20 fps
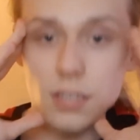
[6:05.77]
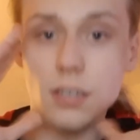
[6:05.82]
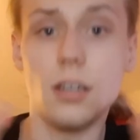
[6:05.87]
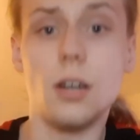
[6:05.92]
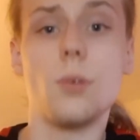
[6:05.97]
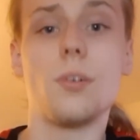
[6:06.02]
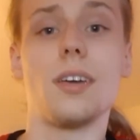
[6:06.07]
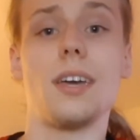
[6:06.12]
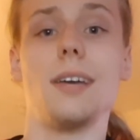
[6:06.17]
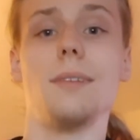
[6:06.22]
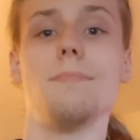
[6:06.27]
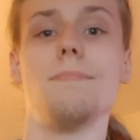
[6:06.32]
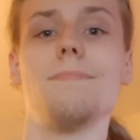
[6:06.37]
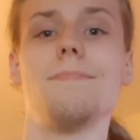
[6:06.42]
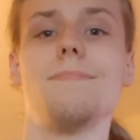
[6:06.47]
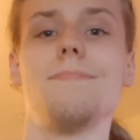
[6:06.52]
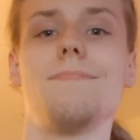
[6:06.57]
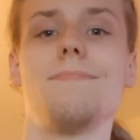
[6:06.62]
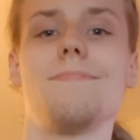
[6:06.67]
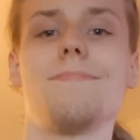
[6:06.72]
Okay,
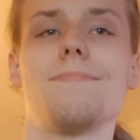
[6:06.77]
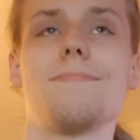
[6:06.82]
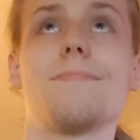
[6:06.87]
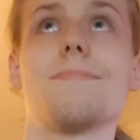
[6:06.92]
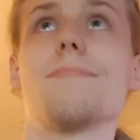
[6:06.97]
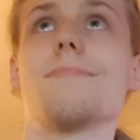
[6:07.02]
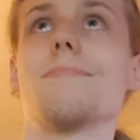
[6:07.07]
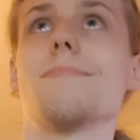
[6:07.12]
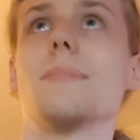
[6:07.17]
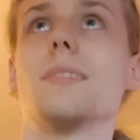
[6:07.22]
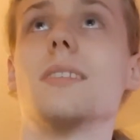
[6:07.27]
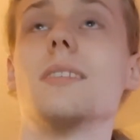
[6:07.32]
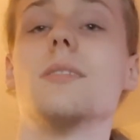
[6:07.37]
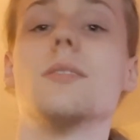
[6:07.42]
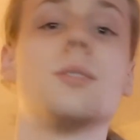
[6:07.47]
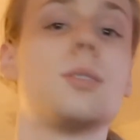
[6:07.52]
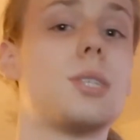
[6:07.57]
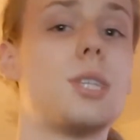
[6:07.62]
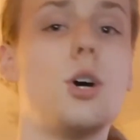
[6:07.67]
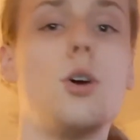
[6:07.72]

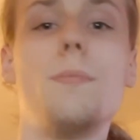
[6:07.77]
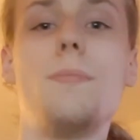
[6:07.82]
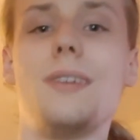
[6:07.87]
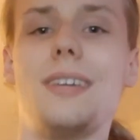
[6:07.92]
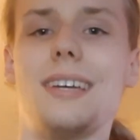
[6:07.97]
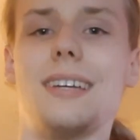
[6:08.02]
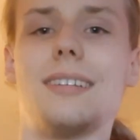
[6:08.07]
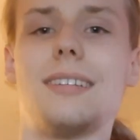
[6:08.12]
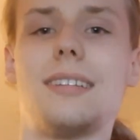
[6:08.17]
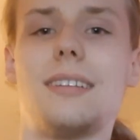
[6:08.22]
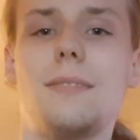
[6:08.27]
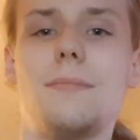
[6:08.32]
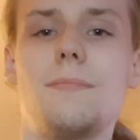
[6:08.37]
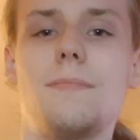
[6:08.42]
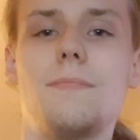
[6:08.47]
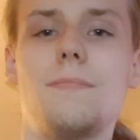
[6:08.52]
so be it.